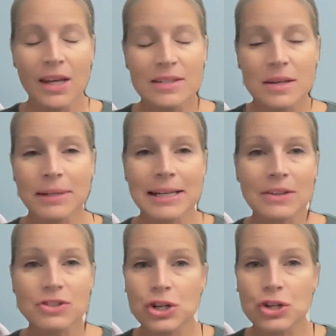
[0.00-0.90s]
Something
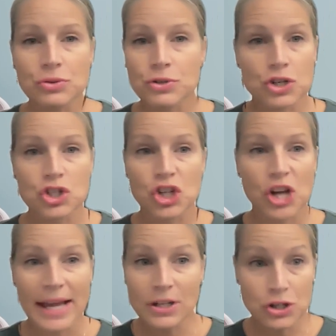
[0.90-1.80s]
else you can do is just
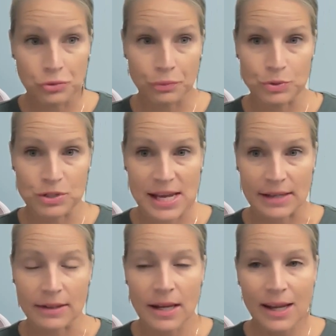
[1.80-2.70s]
change your
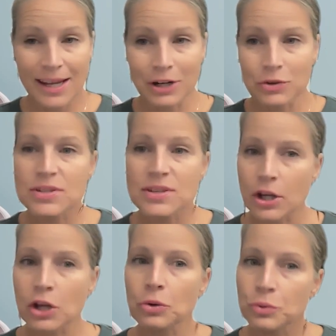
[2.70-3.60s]
routine.
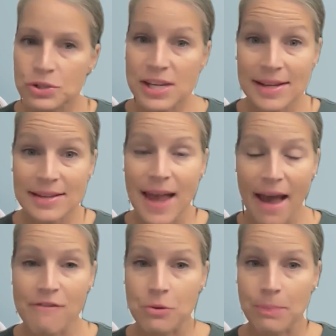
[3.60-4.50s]
Routines
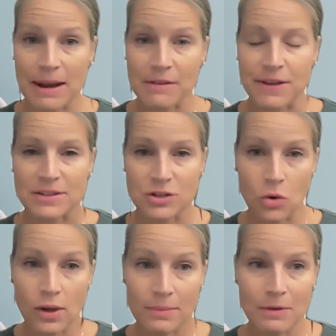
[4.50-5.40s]
have their benefits.
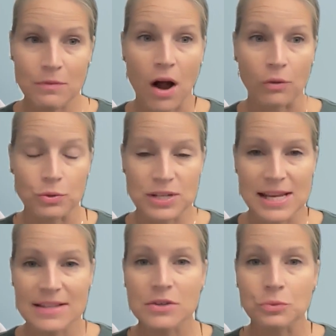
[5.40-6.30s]
Don't get me wrong.
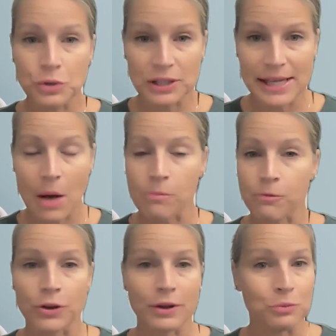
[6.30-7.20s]
Routines are really
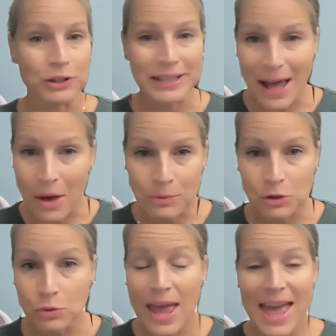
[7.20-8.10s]
helpful. They really help
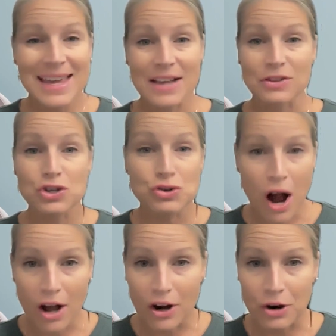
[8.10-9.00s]
you get
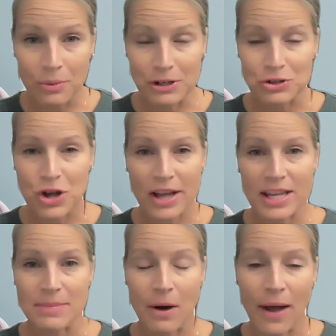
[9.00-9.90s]
stronger when you're
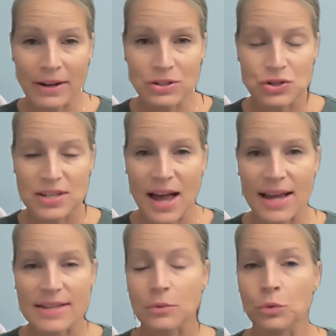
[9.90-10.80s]
talking about
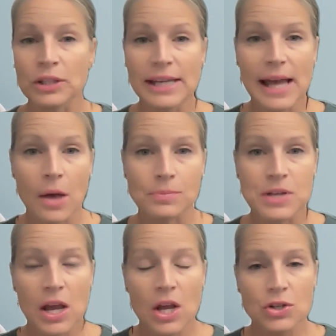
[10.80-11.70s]
exercise. It really
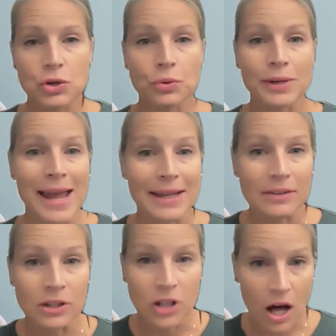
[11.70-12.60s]
helps to create
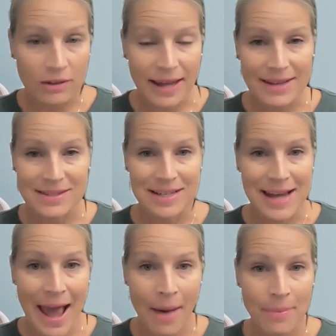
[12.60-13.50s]
long-lasting
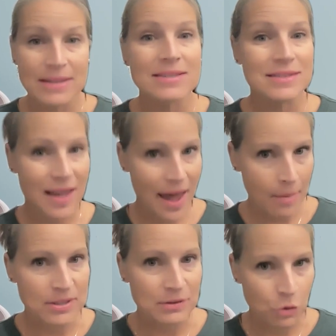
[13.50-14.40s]
habits, the
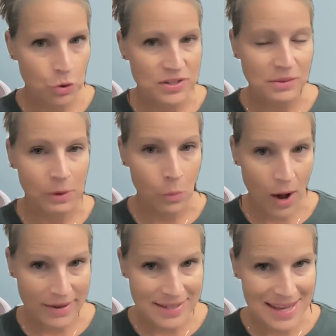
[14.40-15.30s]
habits, of course, that we
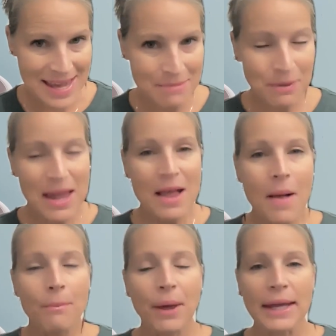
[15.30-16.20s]
want to keep.
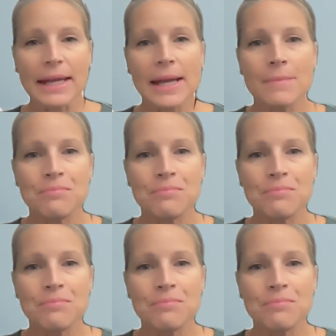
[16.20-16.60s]
But,